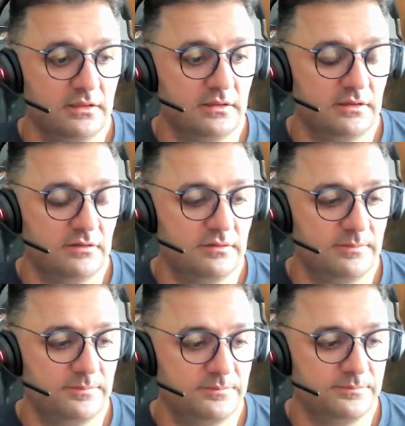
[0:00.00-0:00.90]

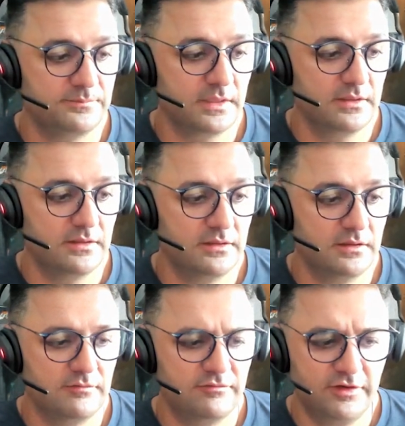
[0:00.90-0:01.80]

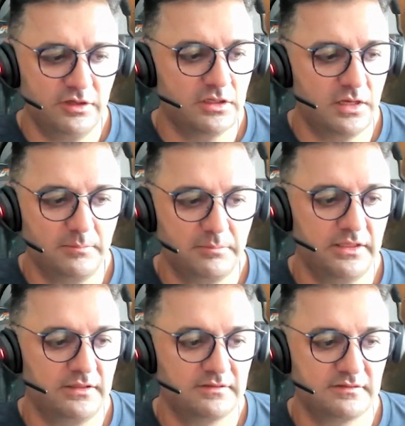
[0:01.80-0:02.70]
a very
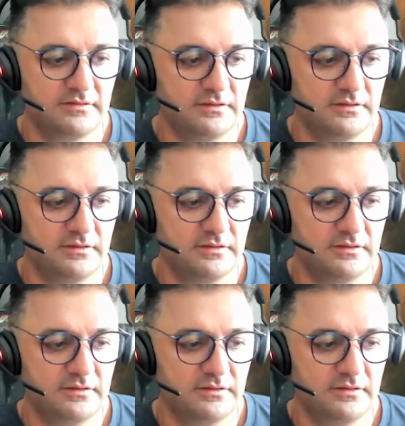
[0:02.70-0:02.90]
complex